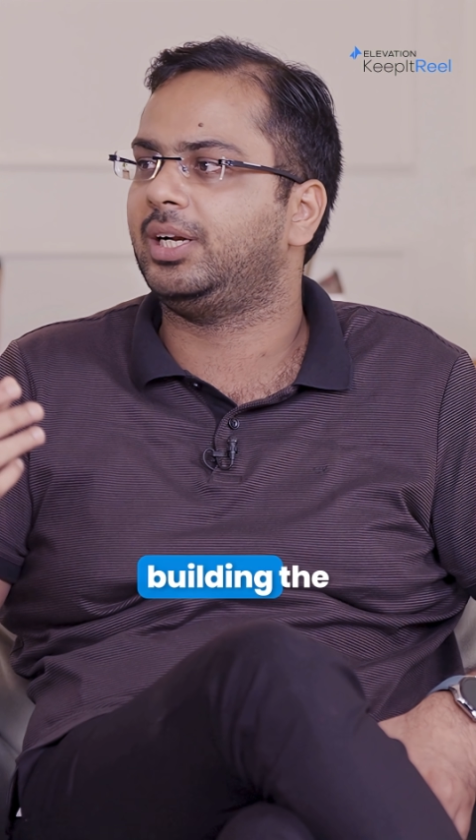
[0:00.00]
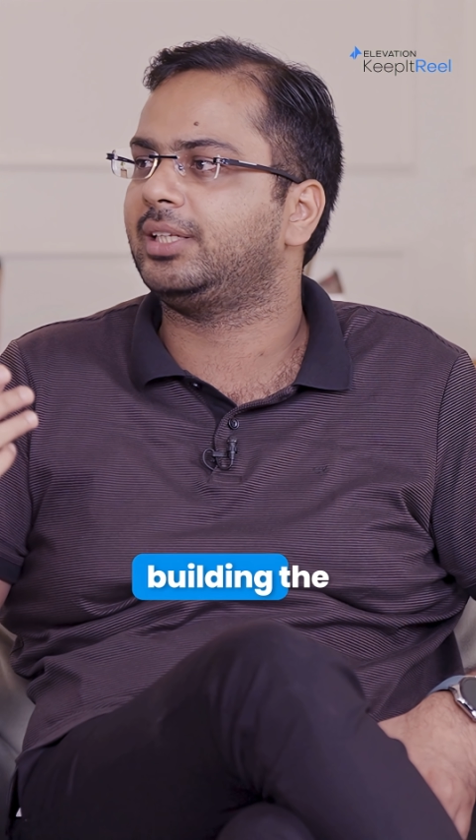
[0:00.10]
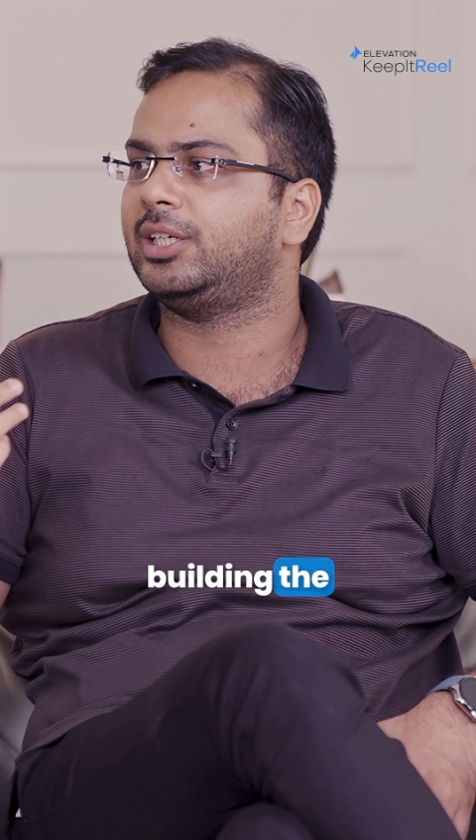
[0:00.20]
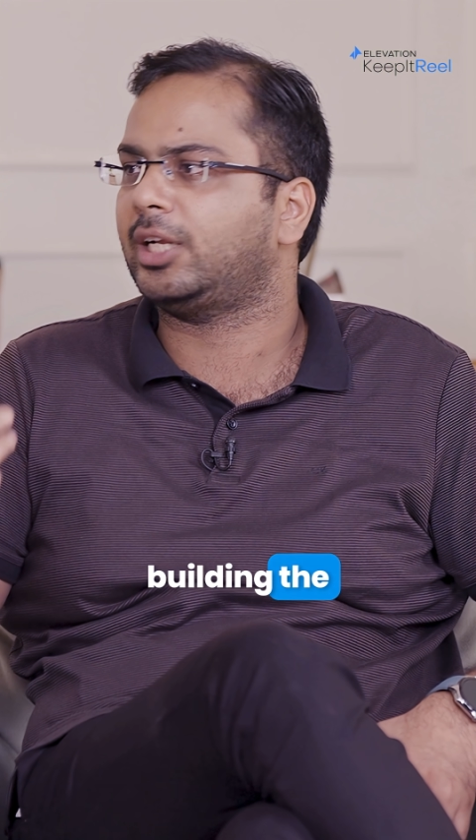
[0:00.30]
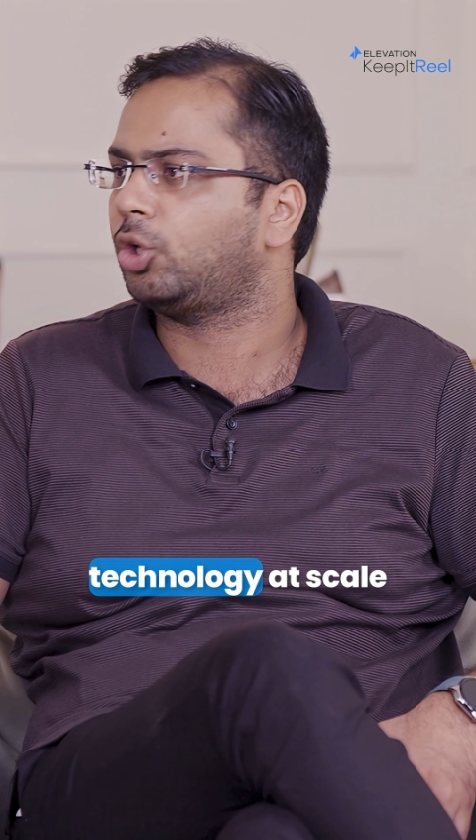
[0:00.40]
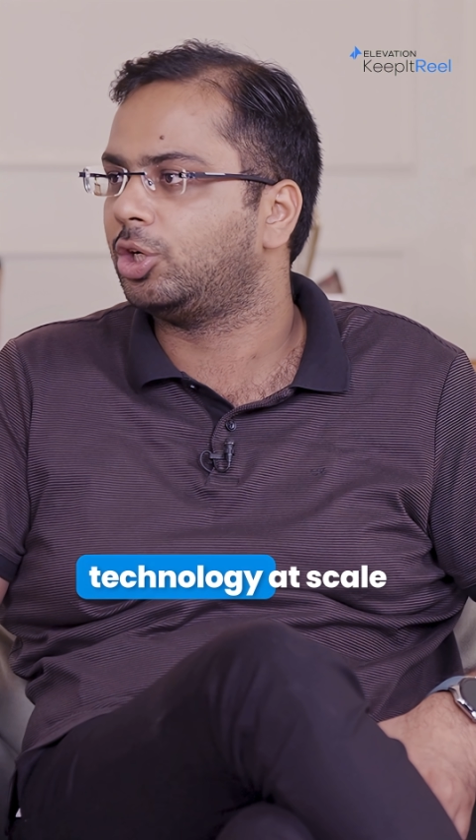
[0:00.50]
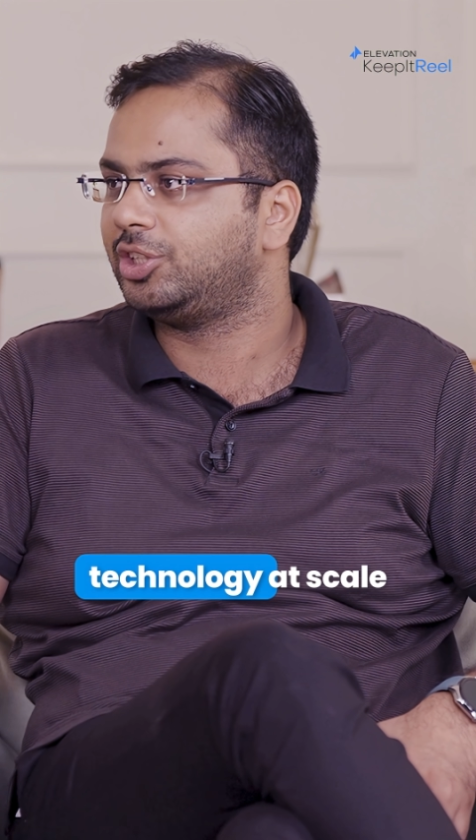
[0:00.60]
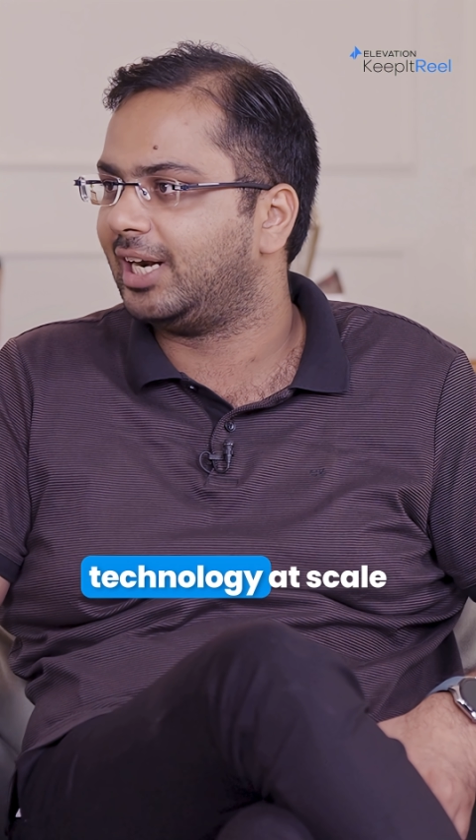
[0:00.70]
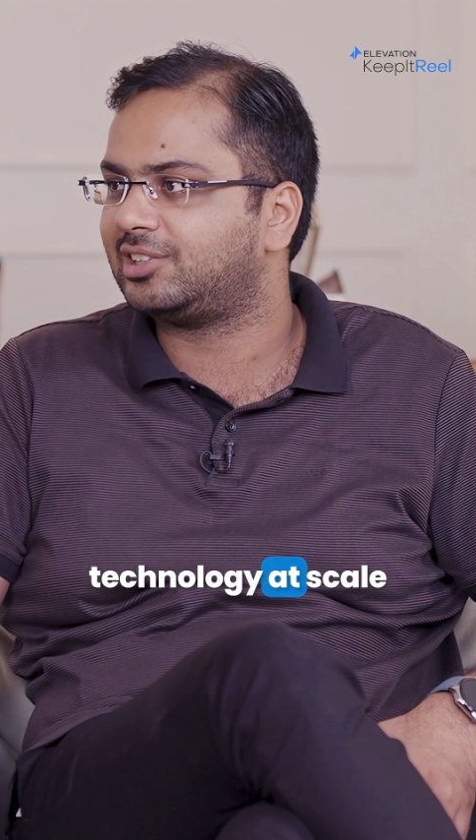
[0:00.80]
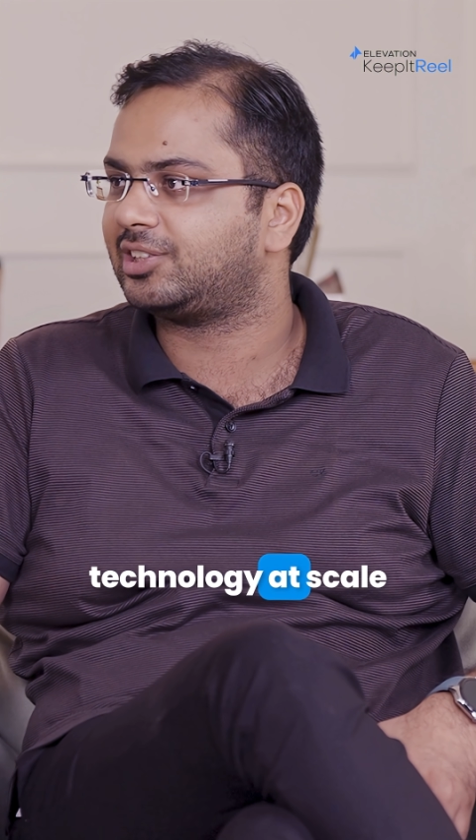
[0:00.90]
building the
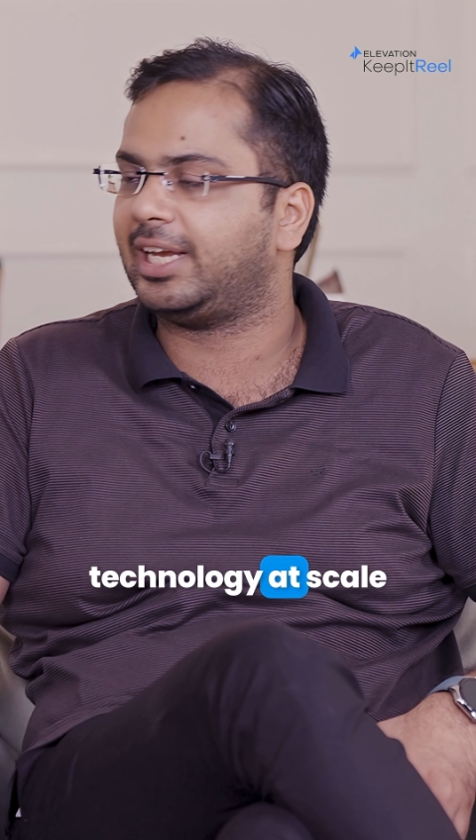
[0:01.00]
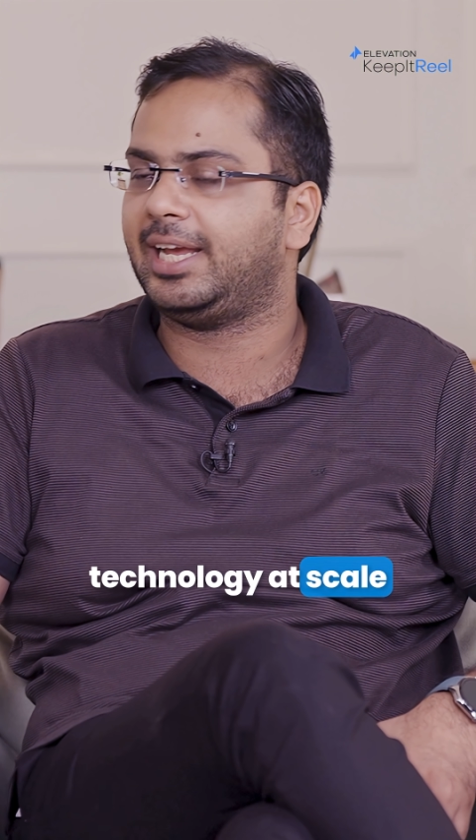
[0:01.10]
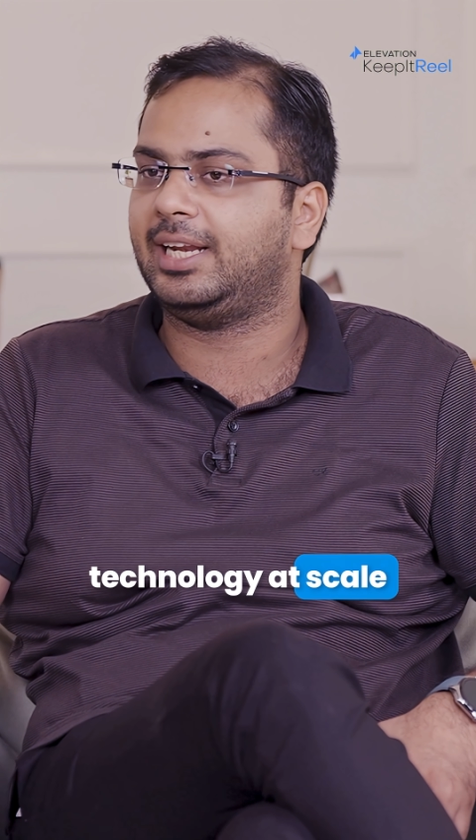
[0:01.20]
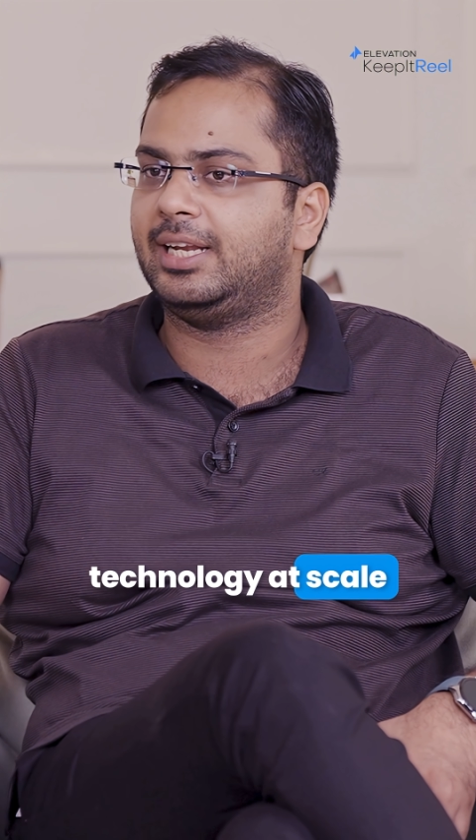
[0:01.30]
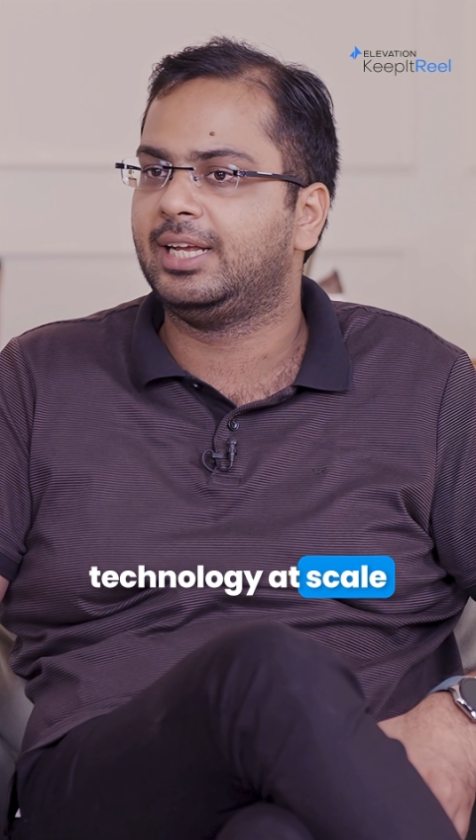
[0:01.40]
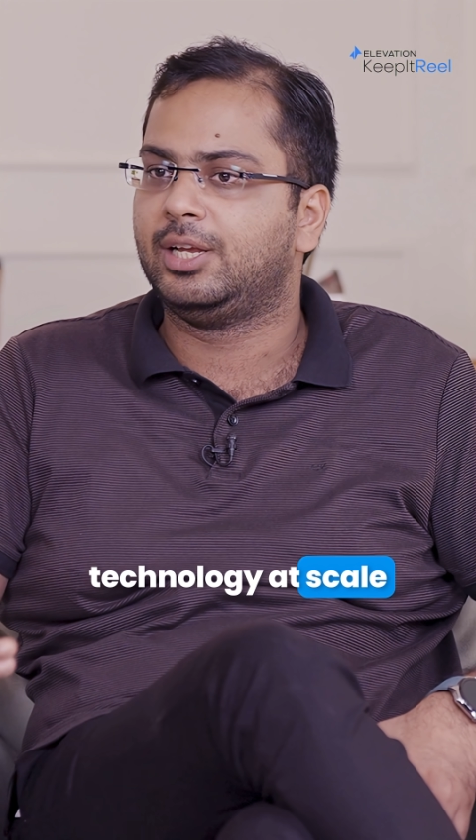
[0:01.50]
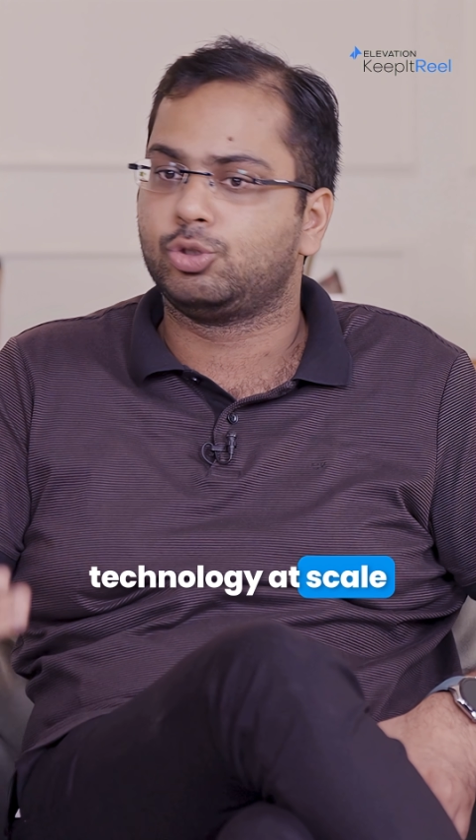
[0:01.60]
technology at scale.